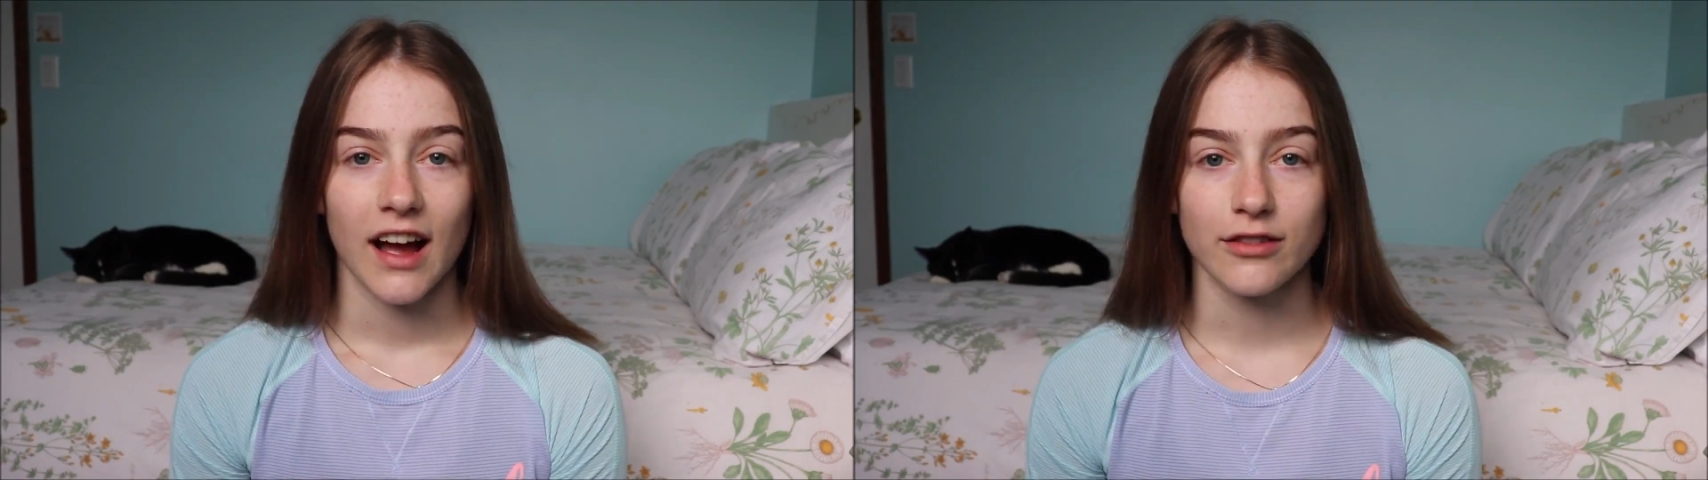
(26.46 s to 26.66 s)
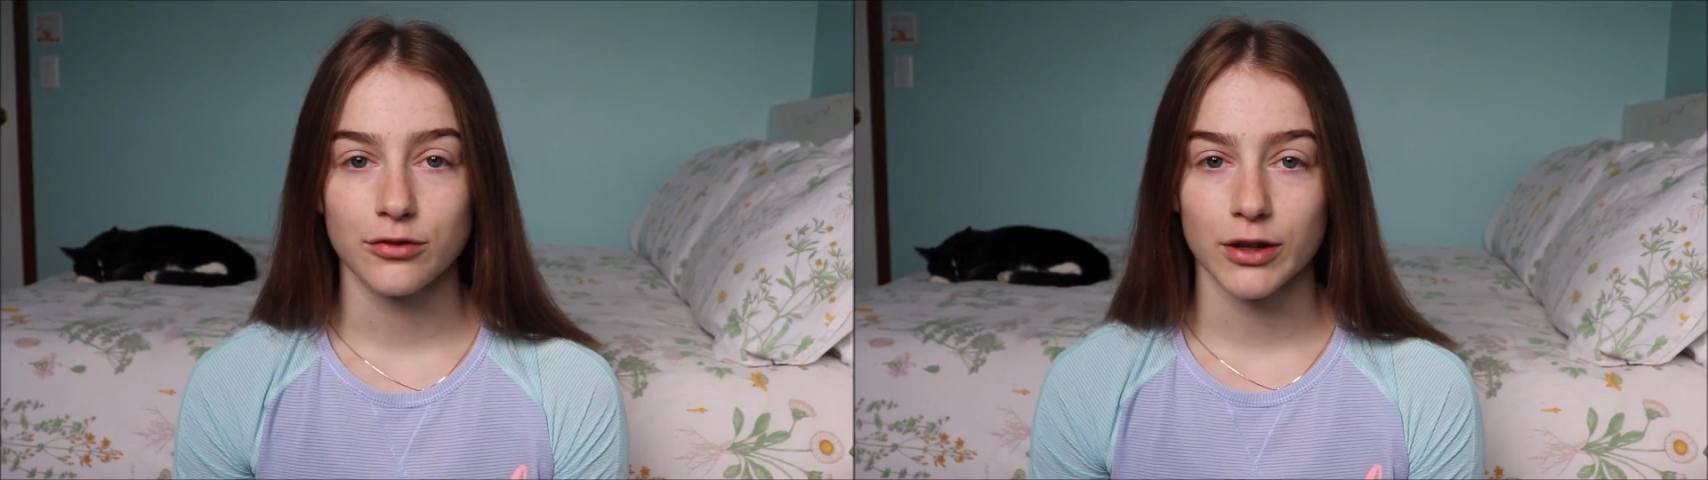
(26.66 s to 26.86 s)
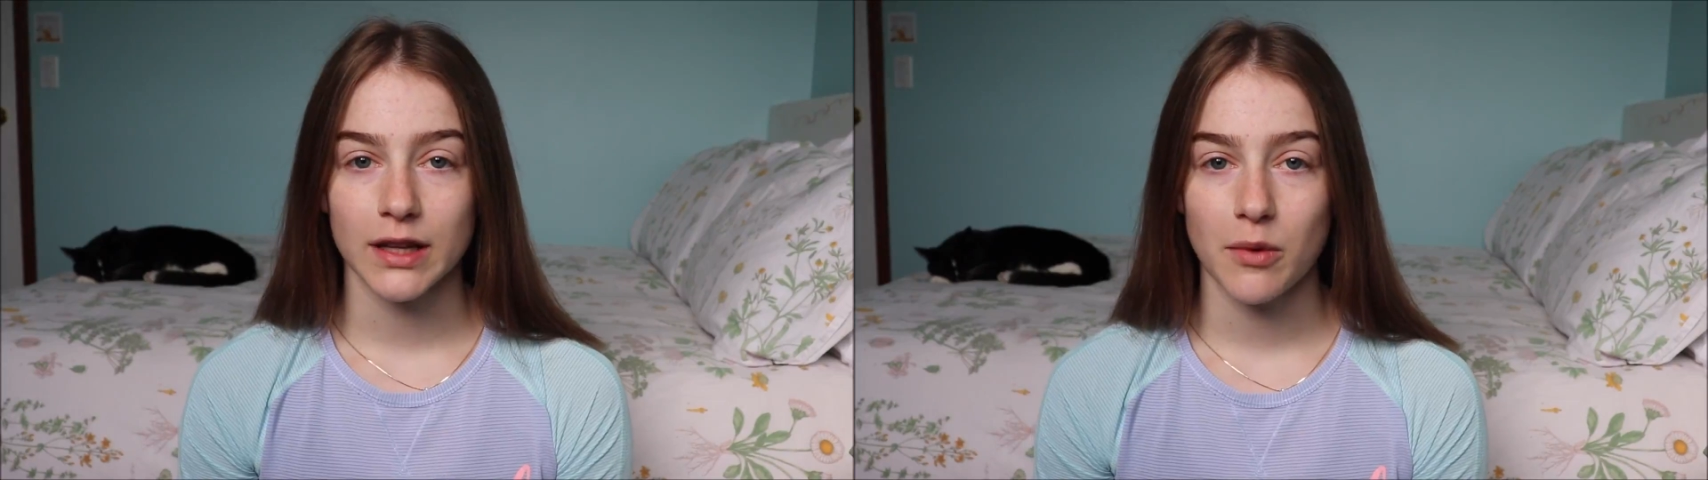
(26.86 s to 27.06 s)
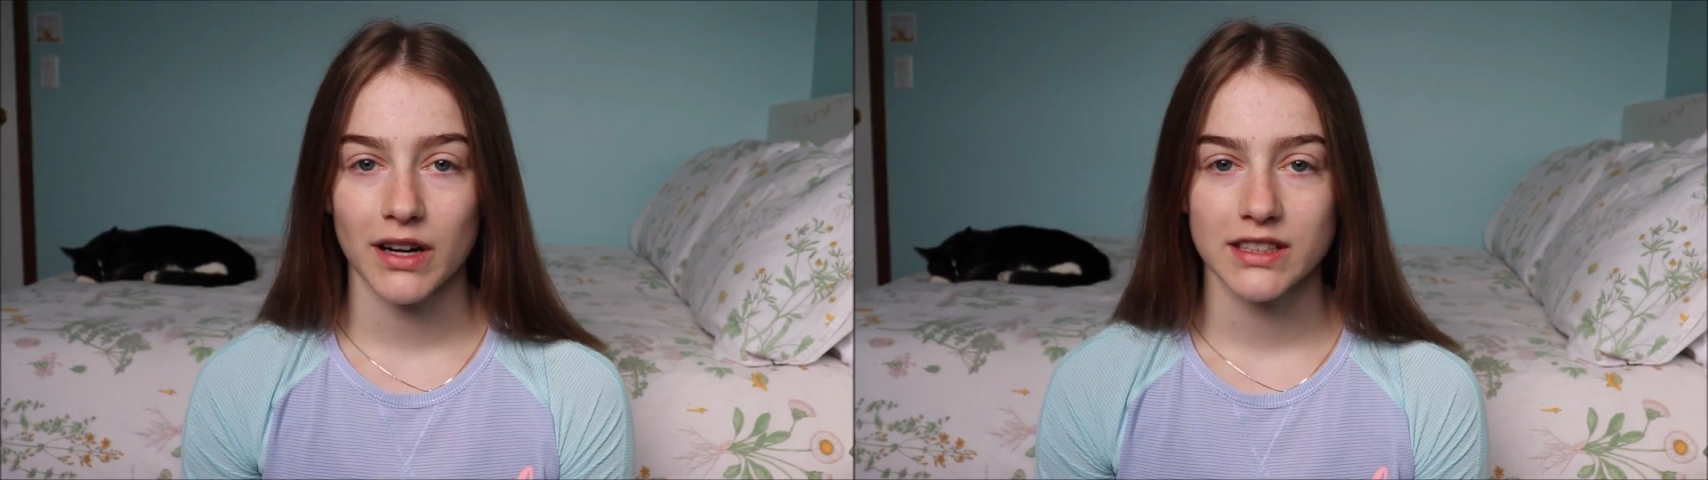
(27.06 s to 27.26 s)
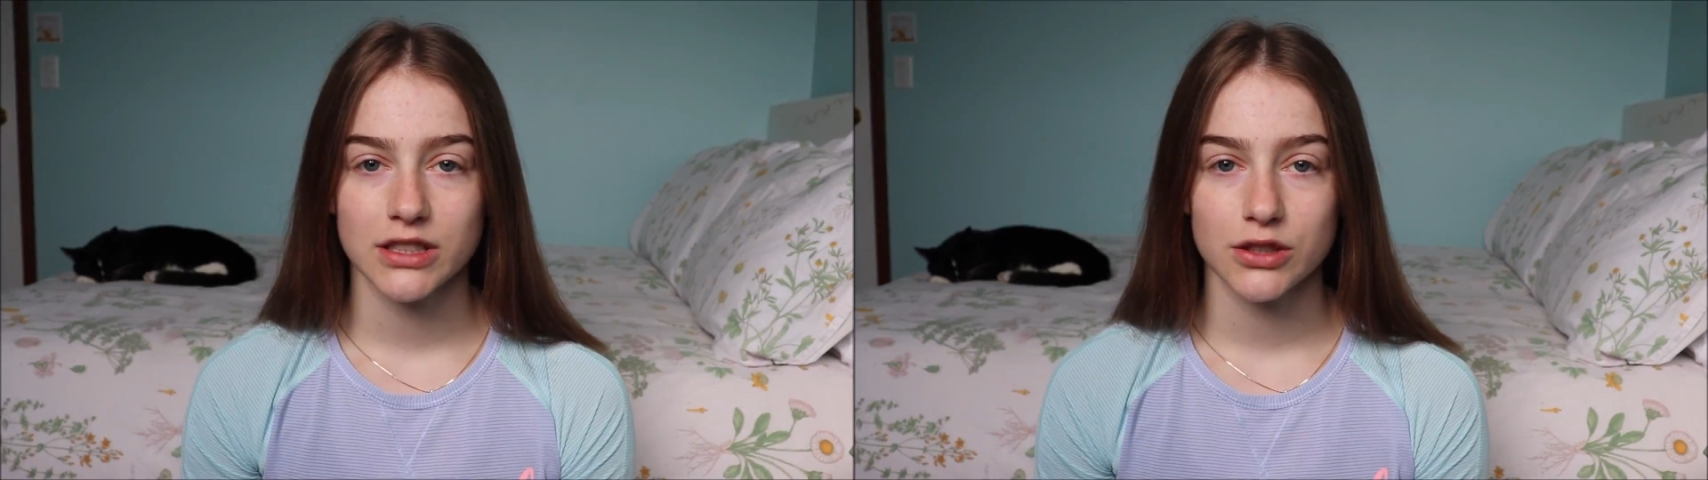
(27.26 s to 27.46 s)
I've really
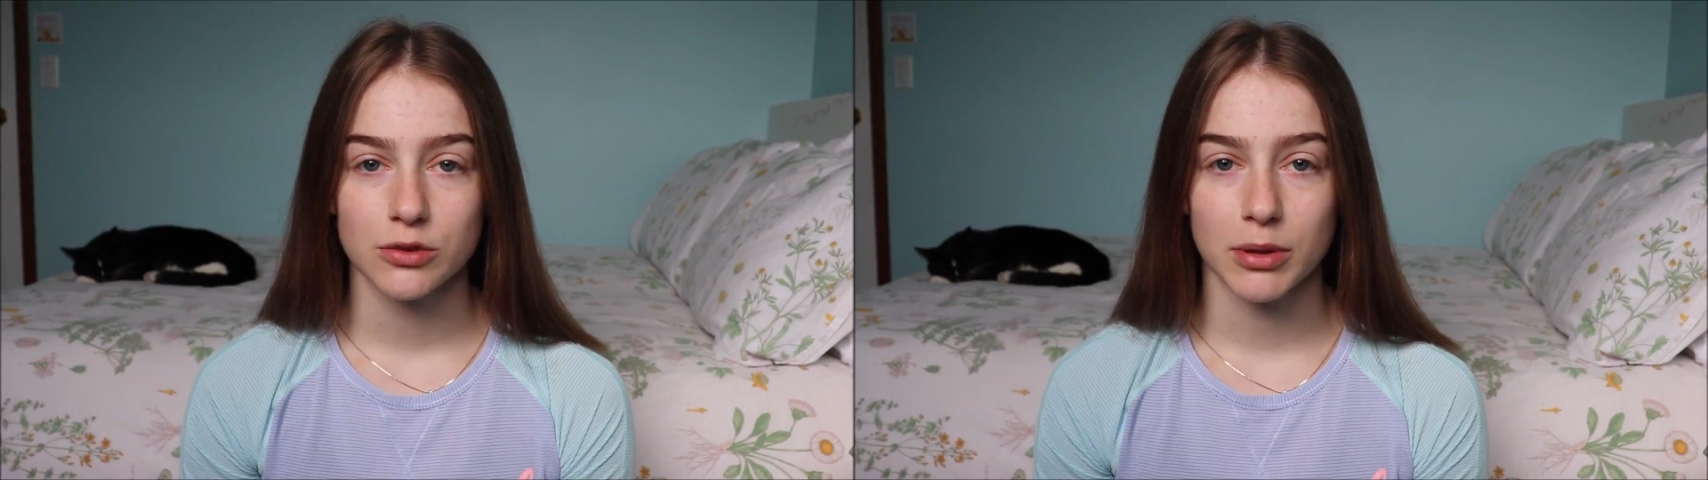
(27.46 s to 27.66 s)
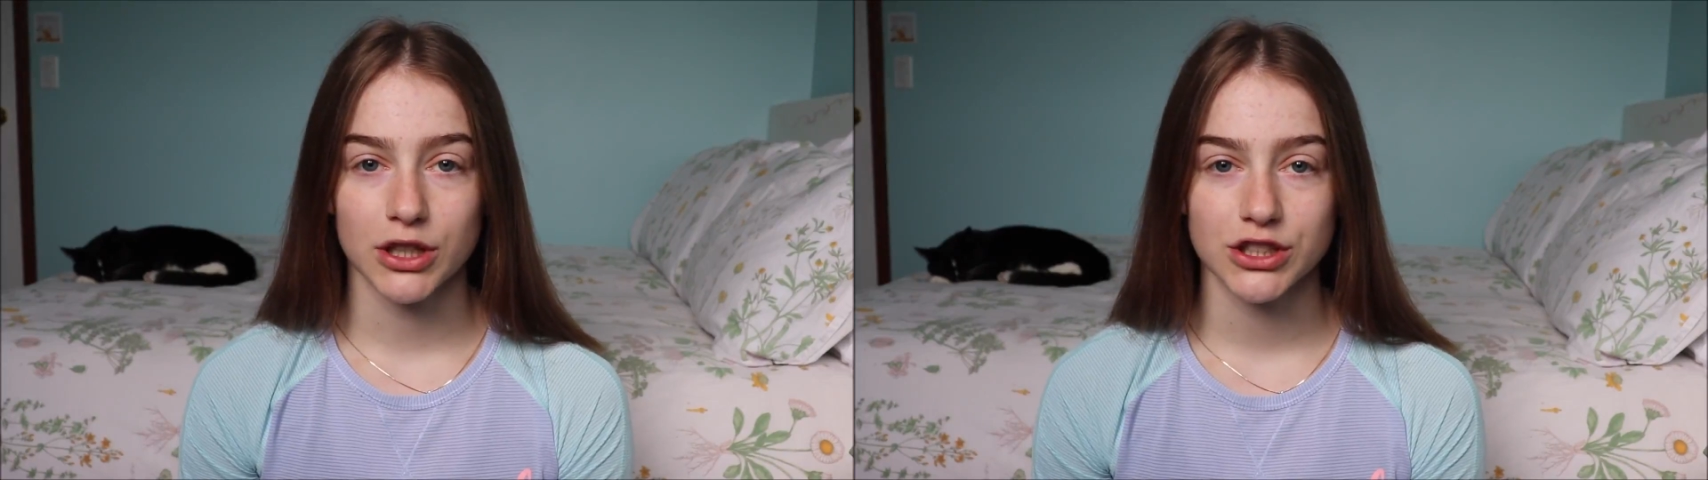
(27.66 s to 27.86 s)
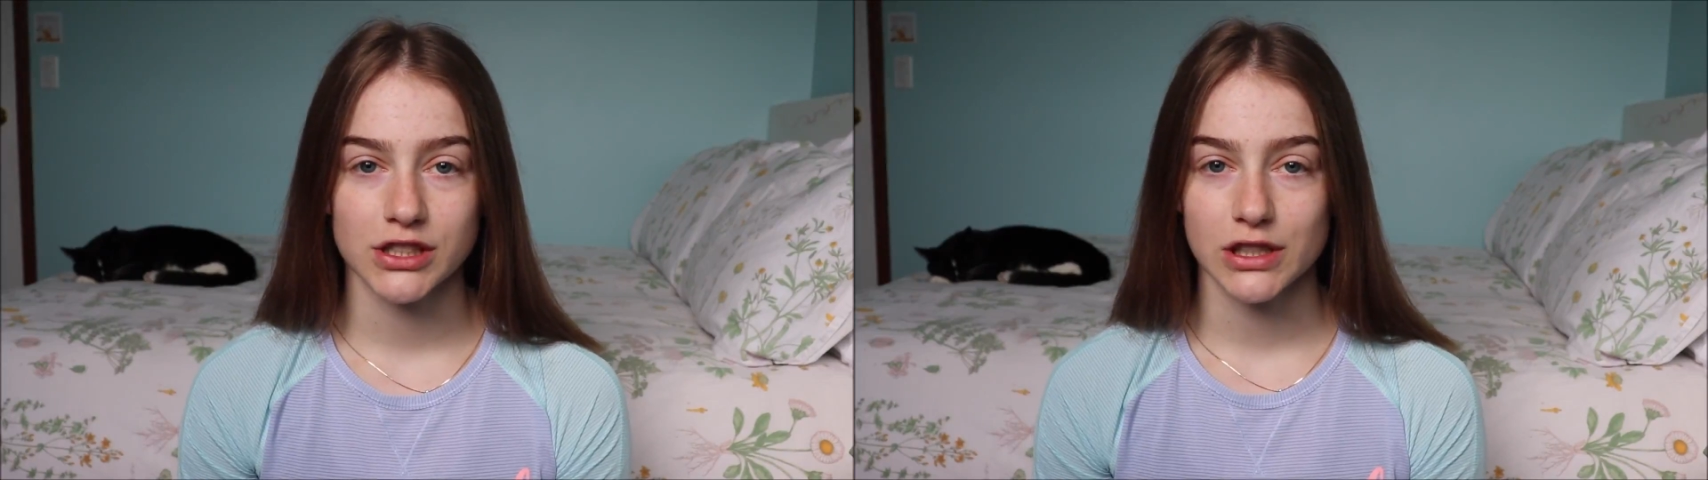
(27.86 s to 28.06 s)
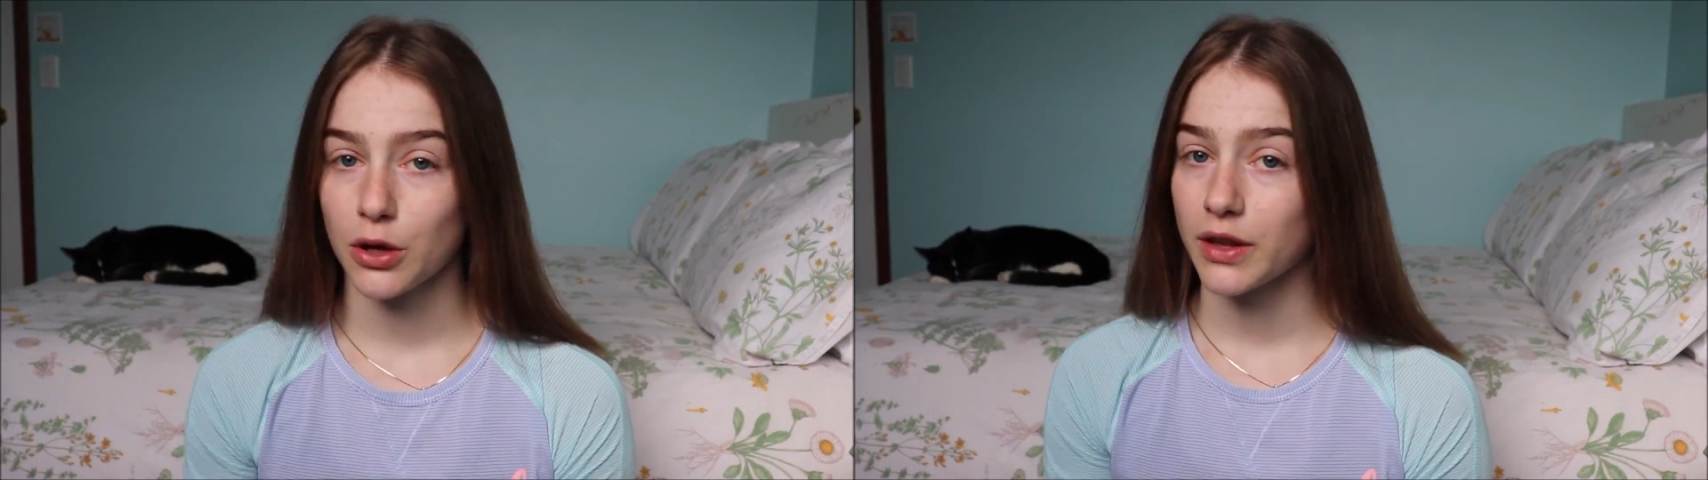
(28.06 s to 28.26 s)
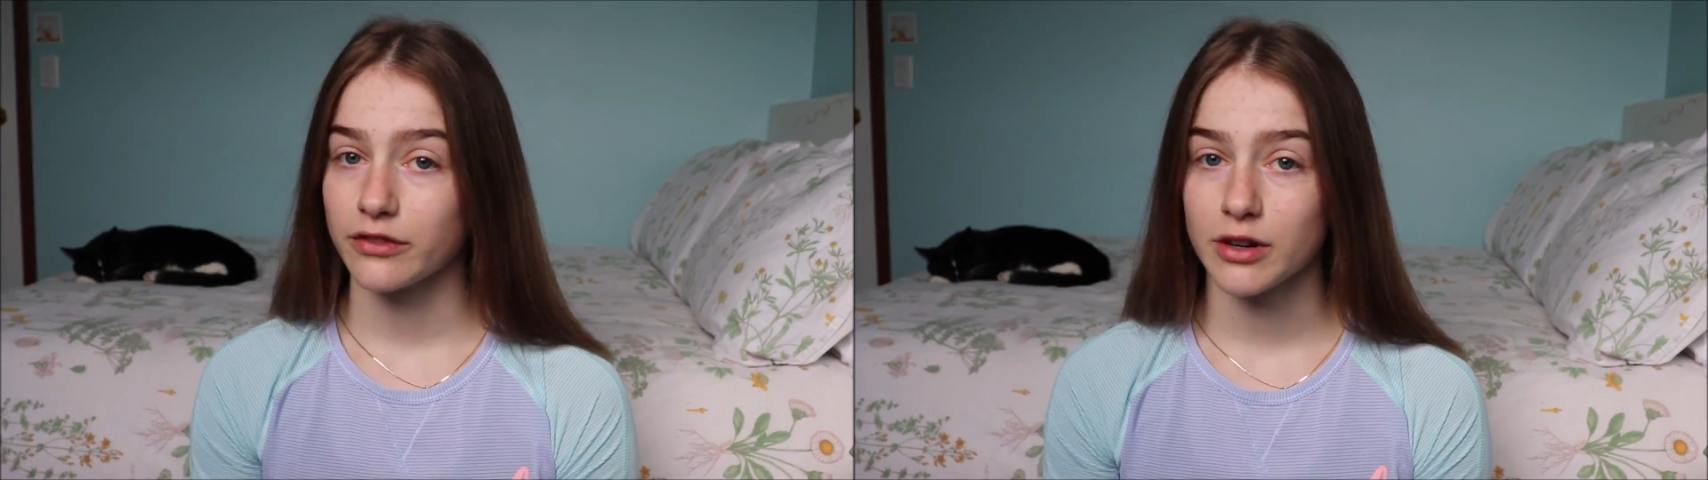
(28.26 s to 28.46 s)
wanted to purchase clothing